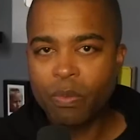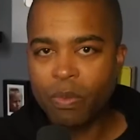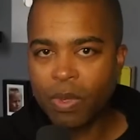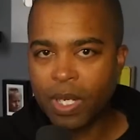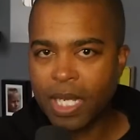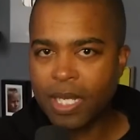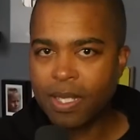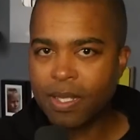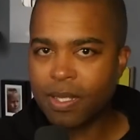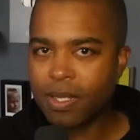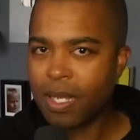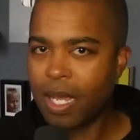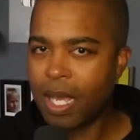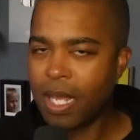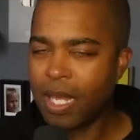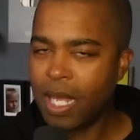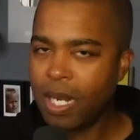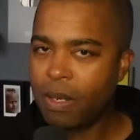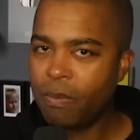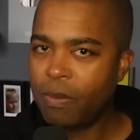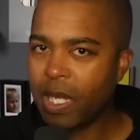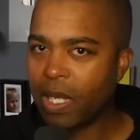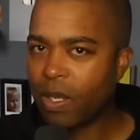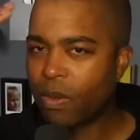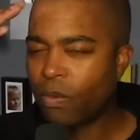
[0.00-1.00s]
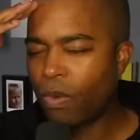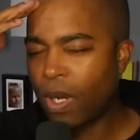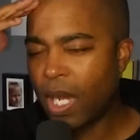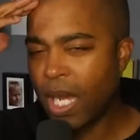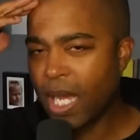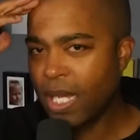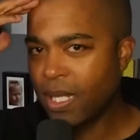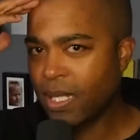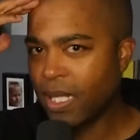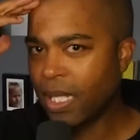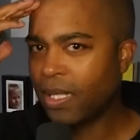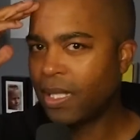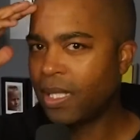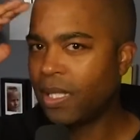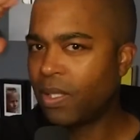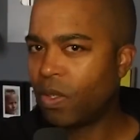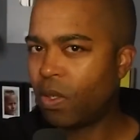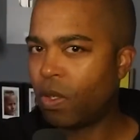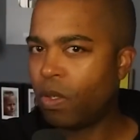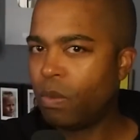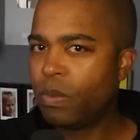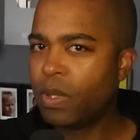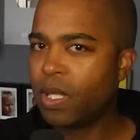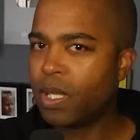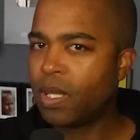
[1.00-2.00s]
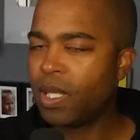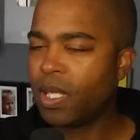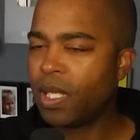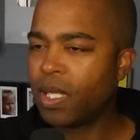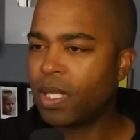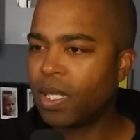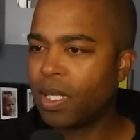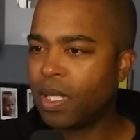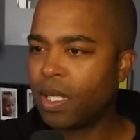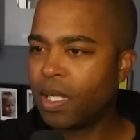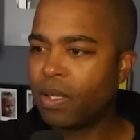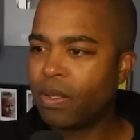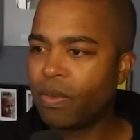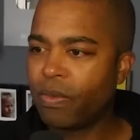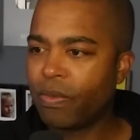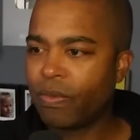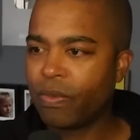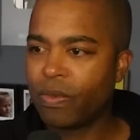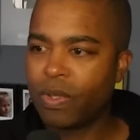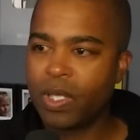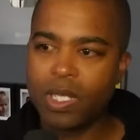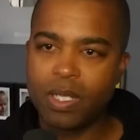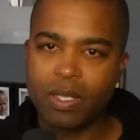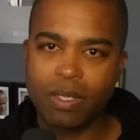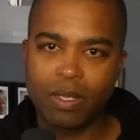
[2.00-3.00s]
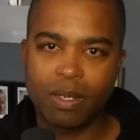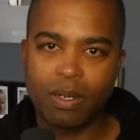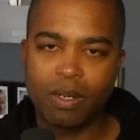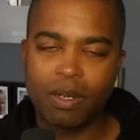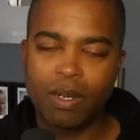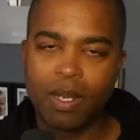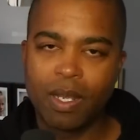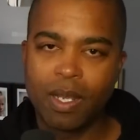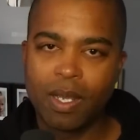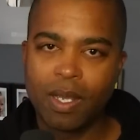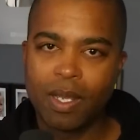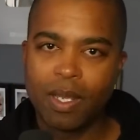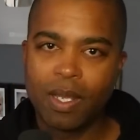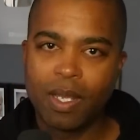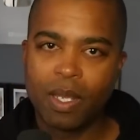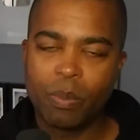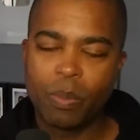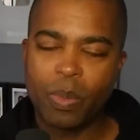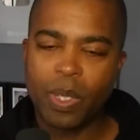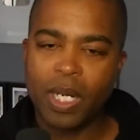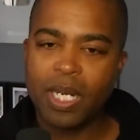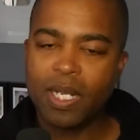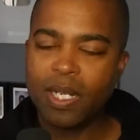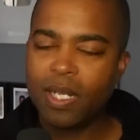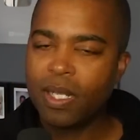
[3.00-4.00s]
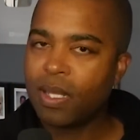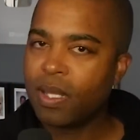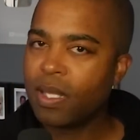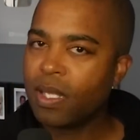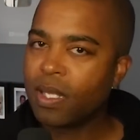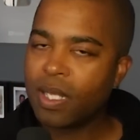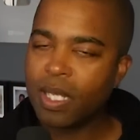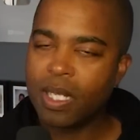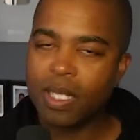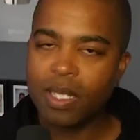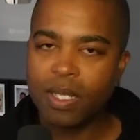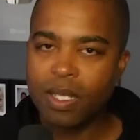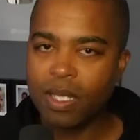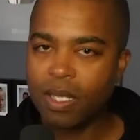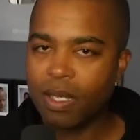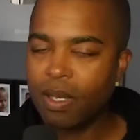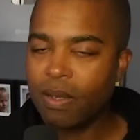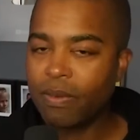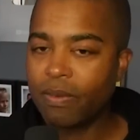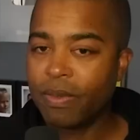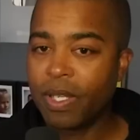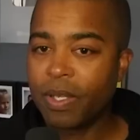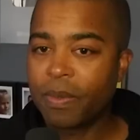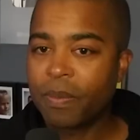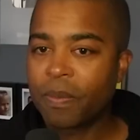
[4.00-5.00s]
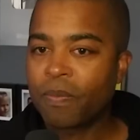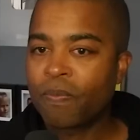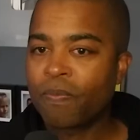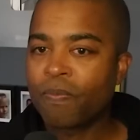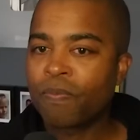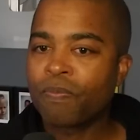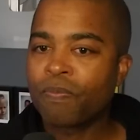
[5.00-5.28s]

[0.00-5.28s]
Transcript: When I saw that, I'm like, why is that the only thing in the freezer? But I didn't think anything of it.